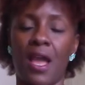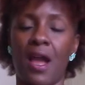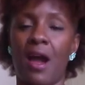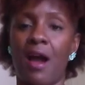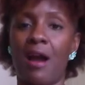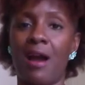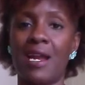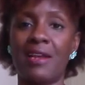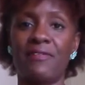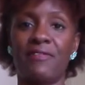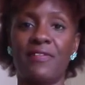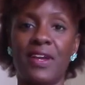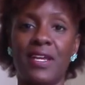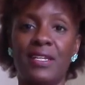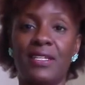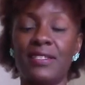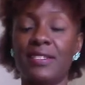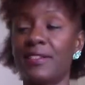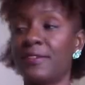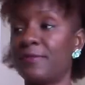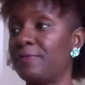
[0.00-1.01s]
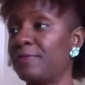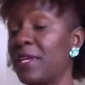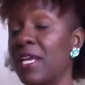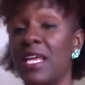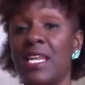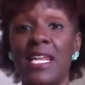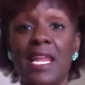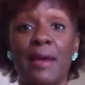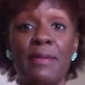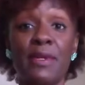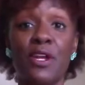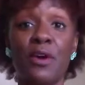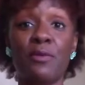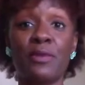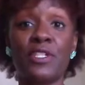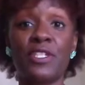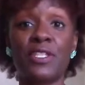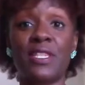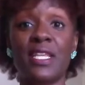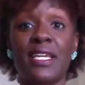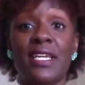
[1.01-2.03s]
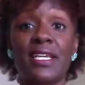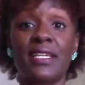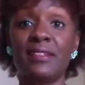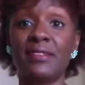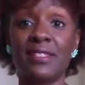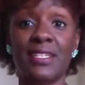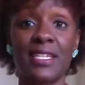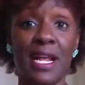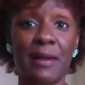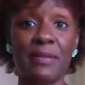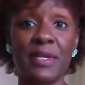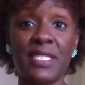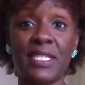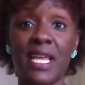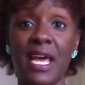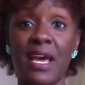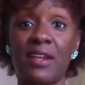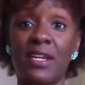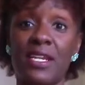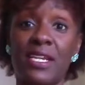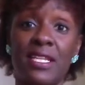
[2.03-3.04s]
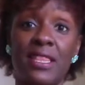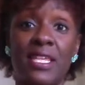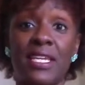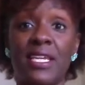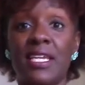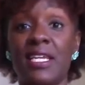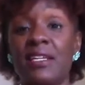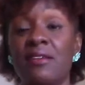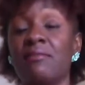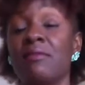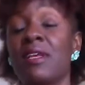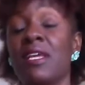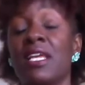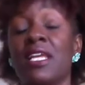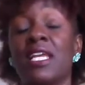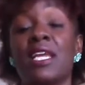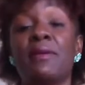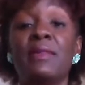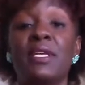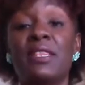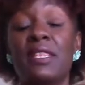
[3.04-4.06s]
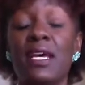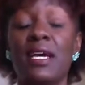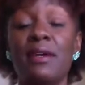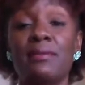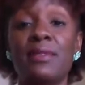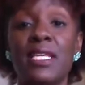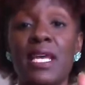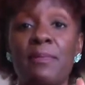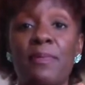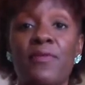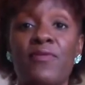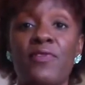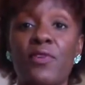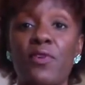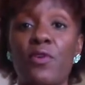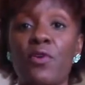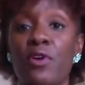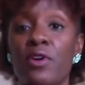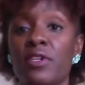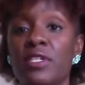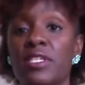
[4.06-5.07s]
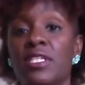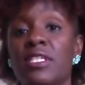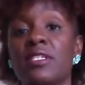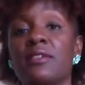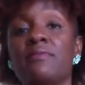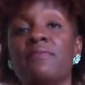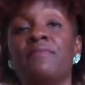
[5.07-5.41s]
All right, fellas. Let me know what you think. Did I miss out anything? Give me a thumbs up, of course.